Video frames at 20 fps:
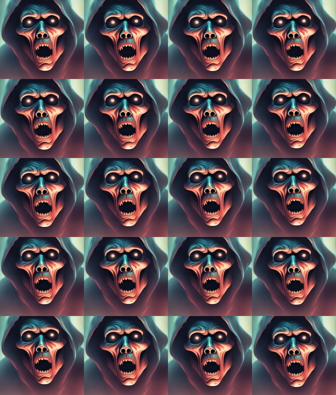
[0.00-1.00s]
Its face was
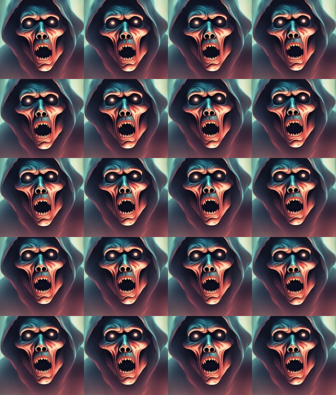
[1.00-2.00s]
like that of a gorilla,
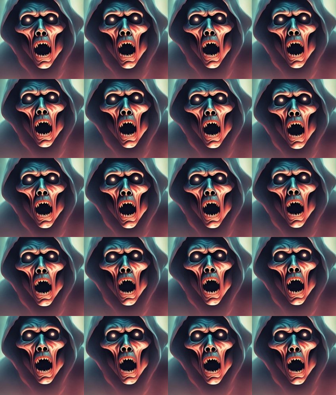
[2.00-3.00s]
low browed,
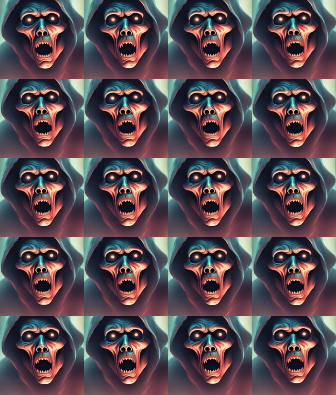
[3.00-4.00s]
flaring
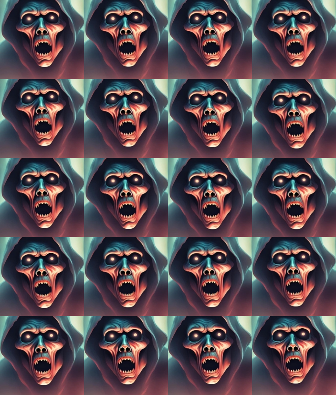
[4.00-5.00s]
nostriled, chinless.
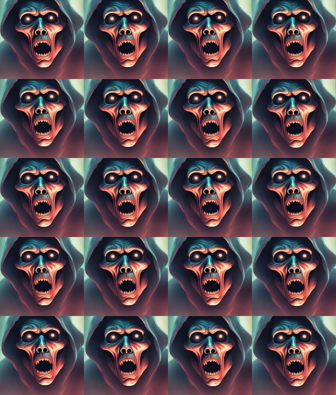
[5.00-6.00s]
But when it
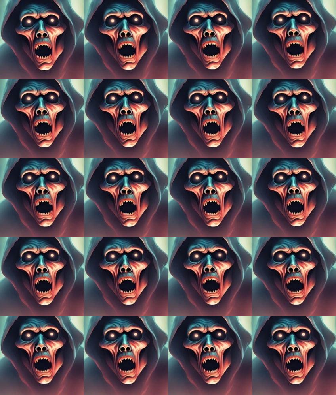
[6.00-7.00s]
snarled, its wide
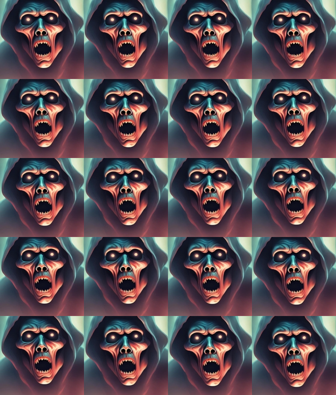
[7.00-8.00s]
flat nose wrinkled
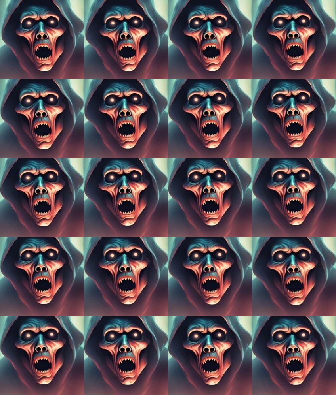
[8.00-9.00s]
like that of a great
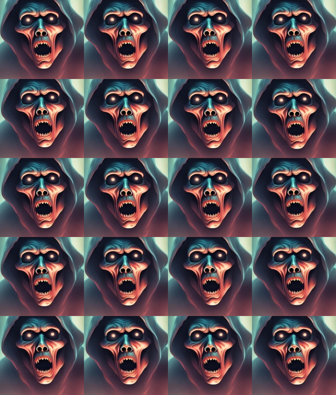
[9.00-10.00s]
cat, and the
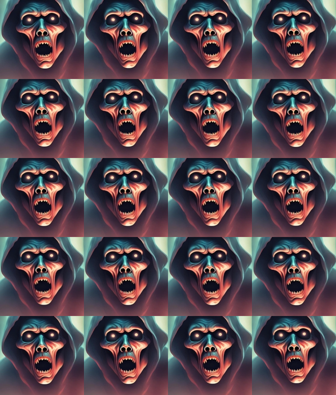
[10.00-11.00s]
cavernous mouth
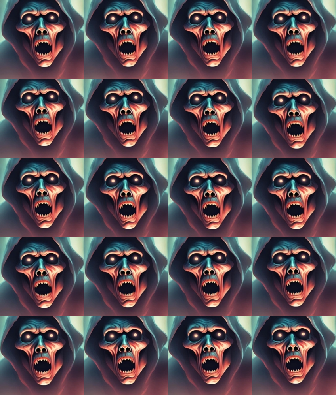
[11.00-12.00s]
disclosed
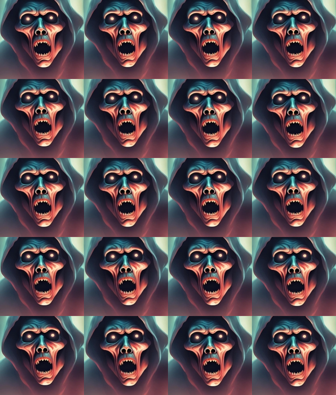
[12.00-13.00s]
saber-like fangs,
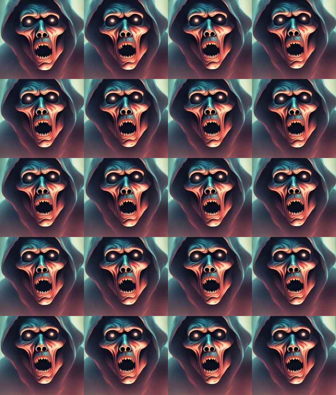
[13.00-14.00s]
the fangs of a
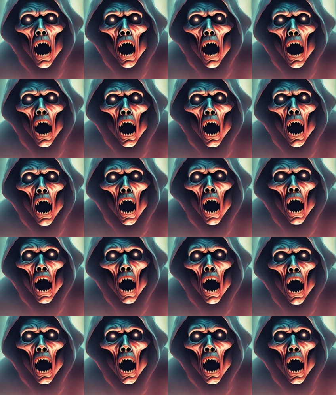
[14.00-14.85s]
beast of prey.